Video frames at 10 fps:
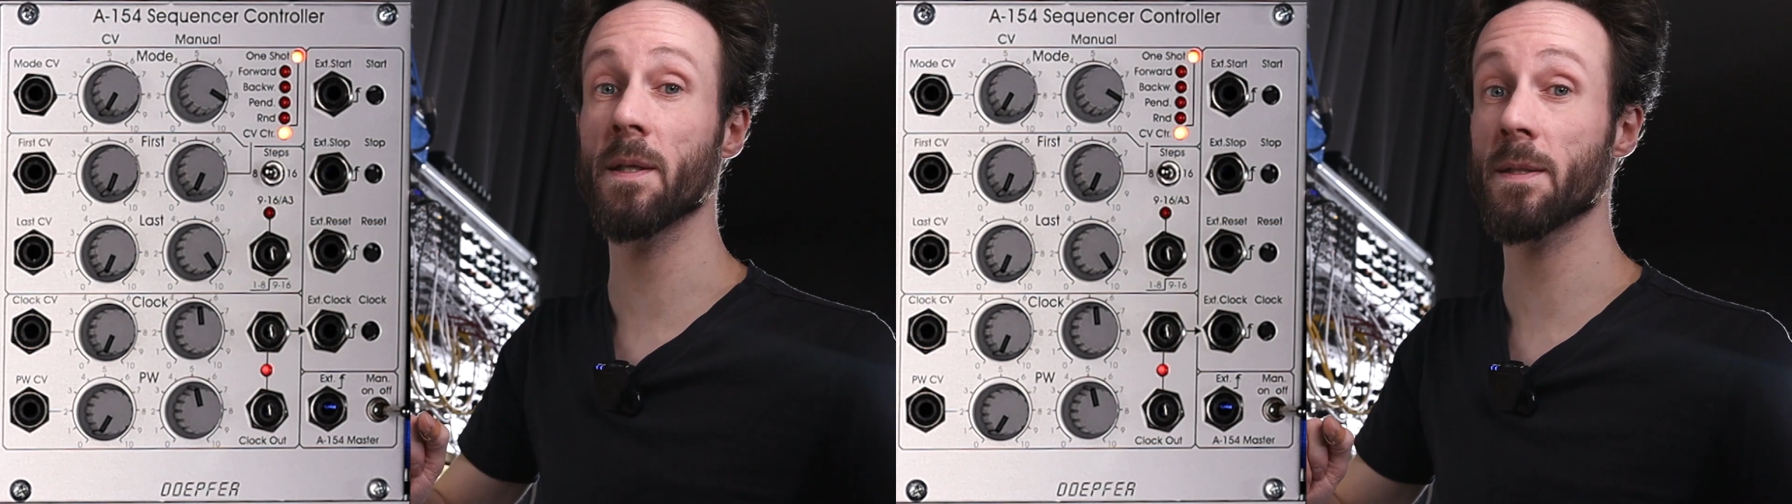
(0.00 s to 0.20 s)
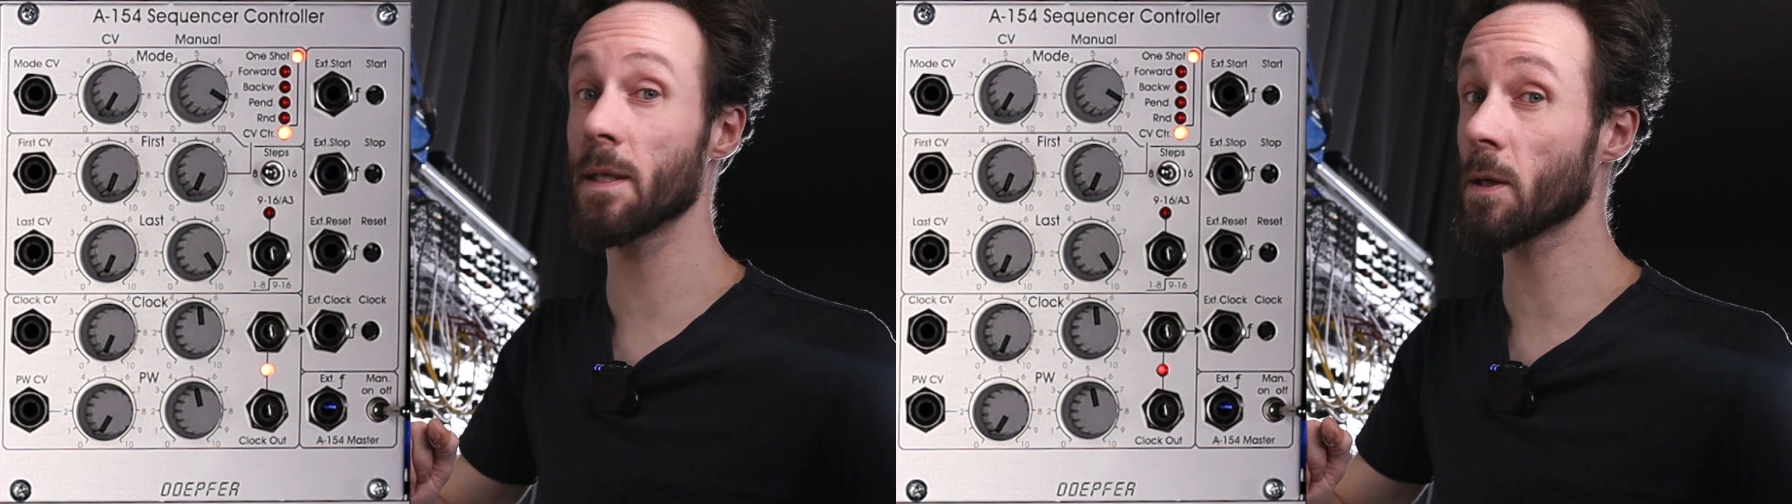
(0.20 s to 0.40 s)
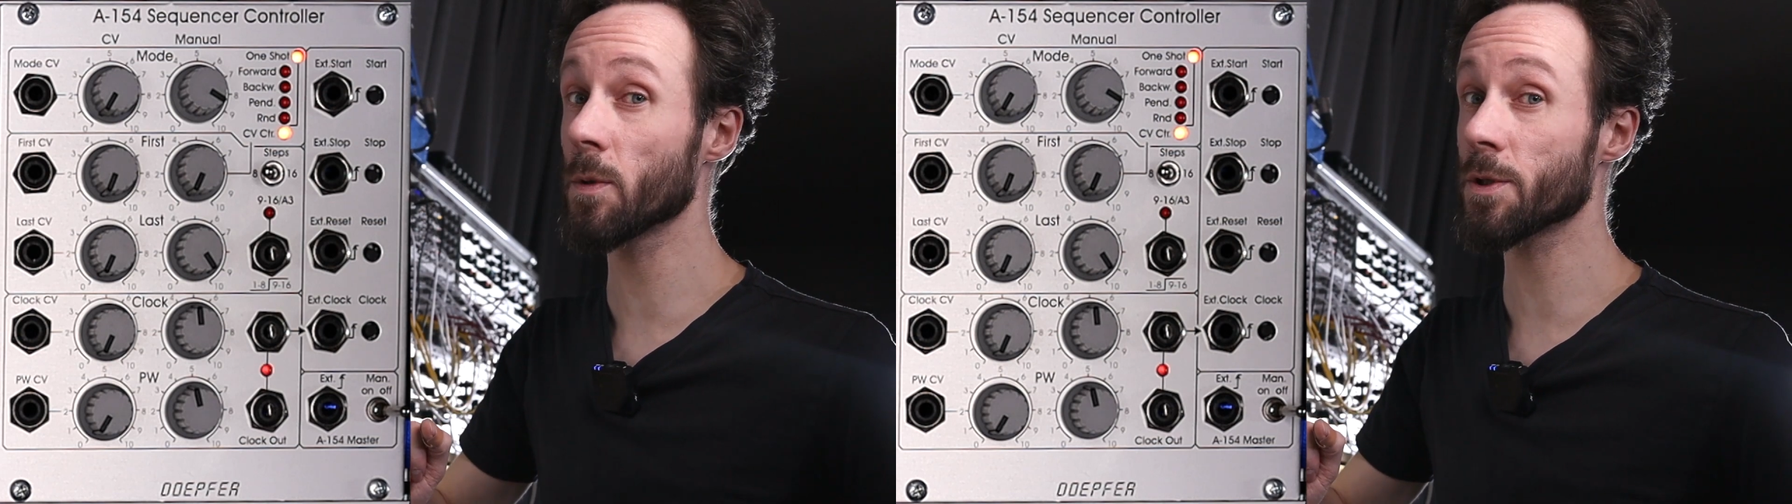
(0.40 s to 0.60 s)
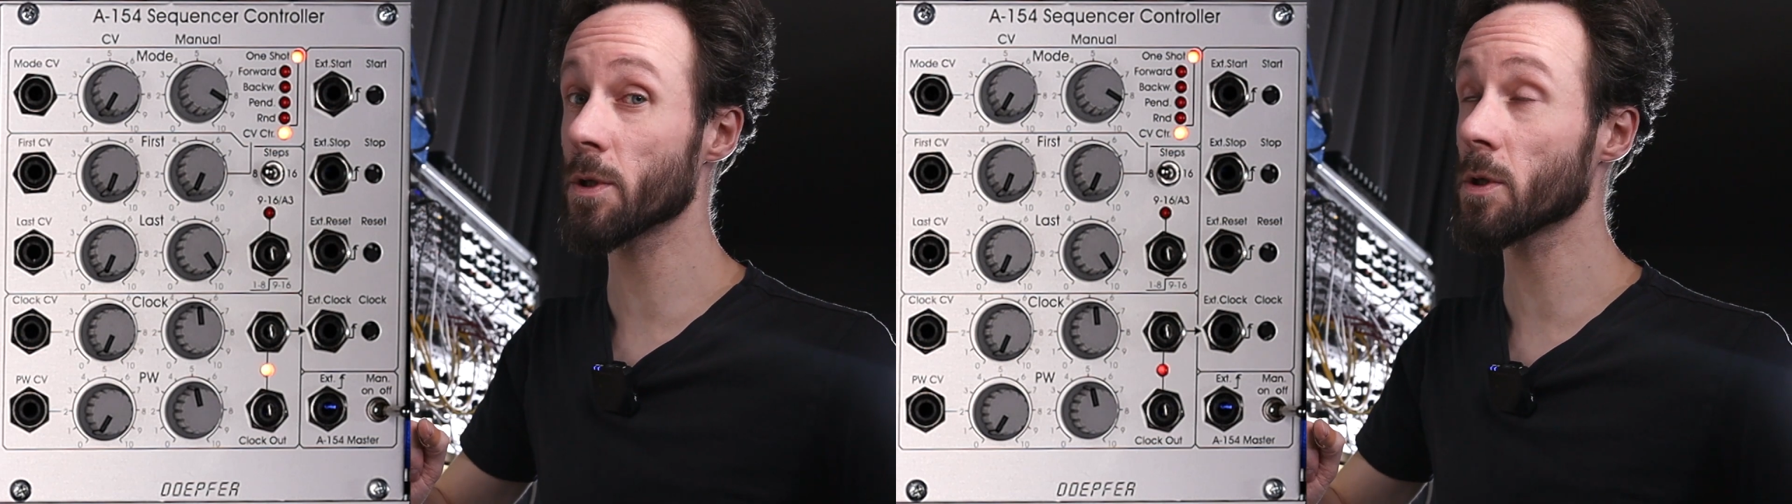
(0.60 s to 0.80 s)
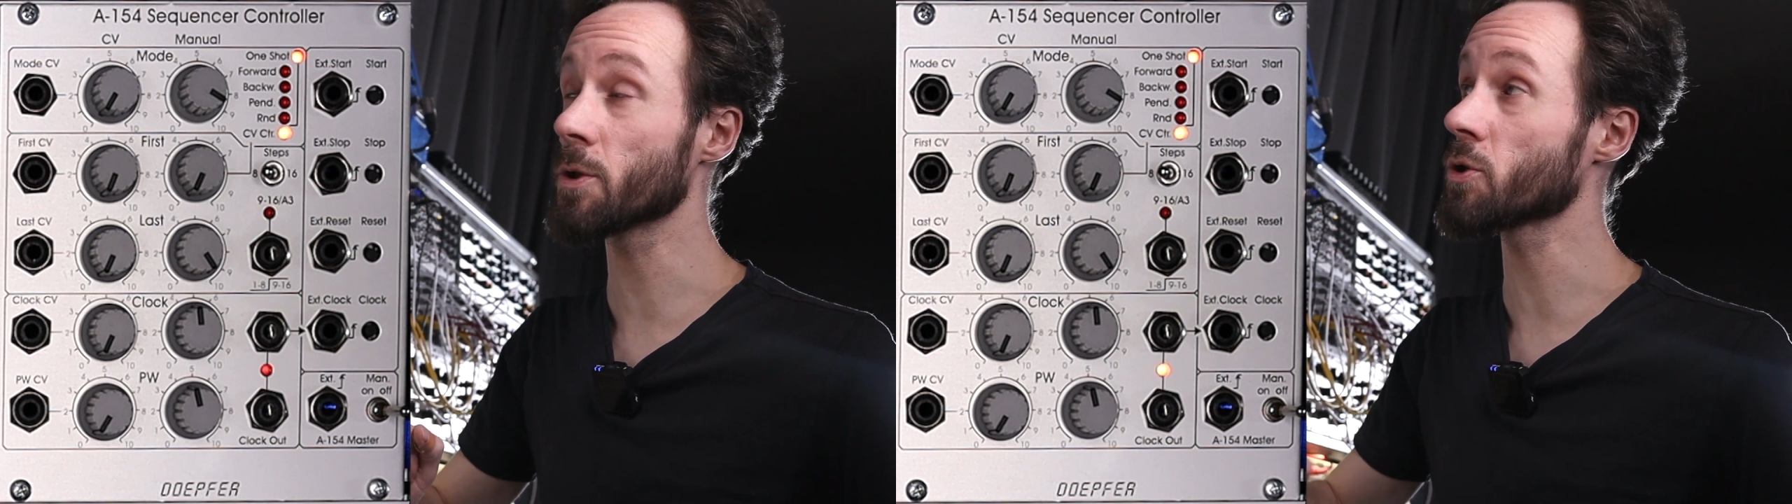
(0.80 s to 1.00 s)

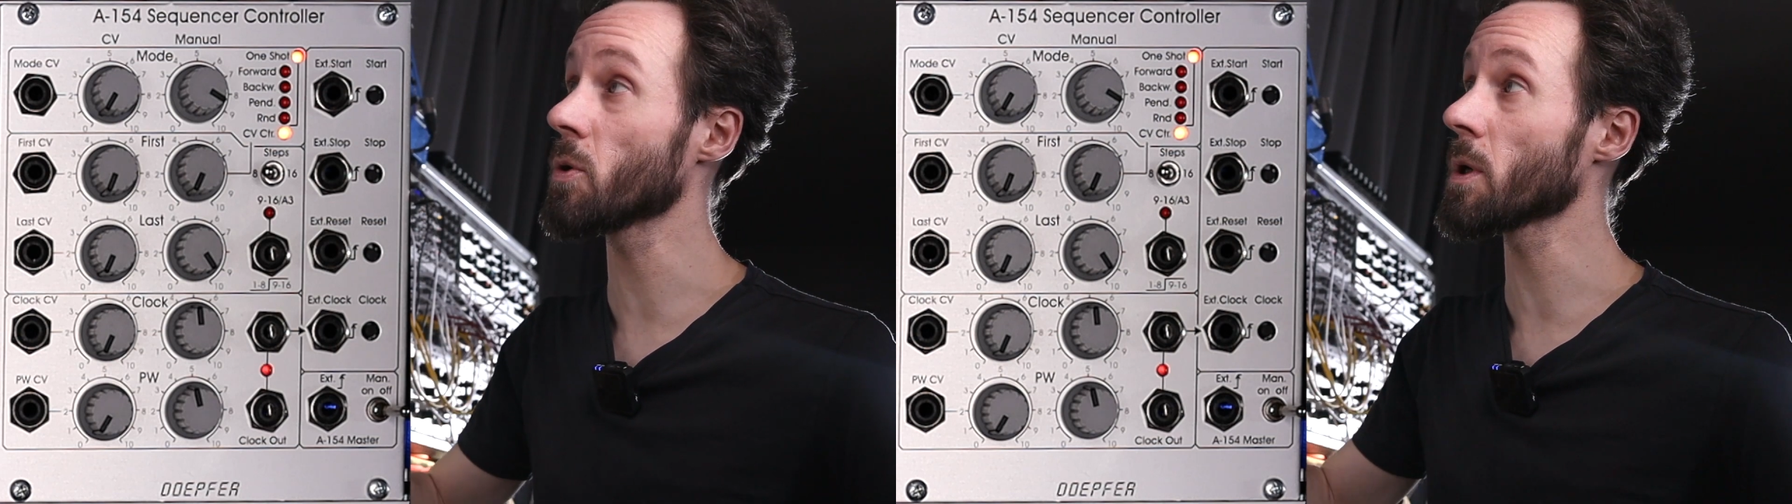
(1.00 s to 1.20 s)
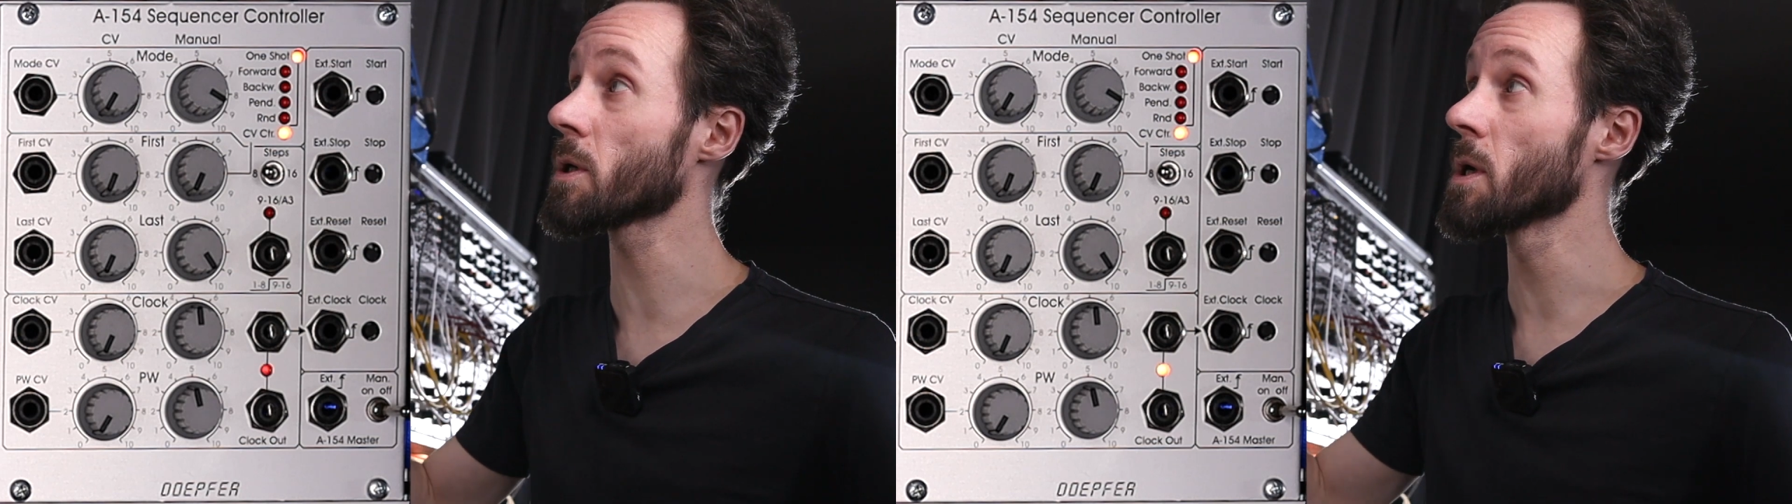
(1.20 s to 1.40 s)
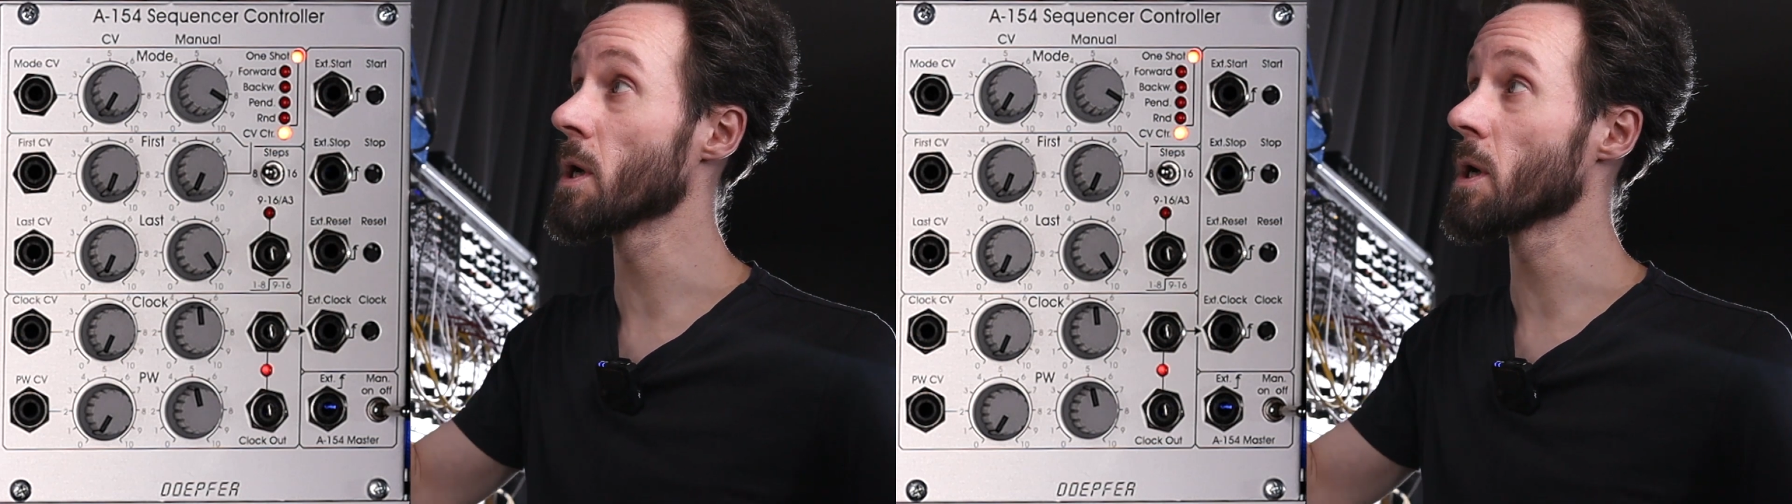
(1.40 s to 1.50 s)
sequencer controller.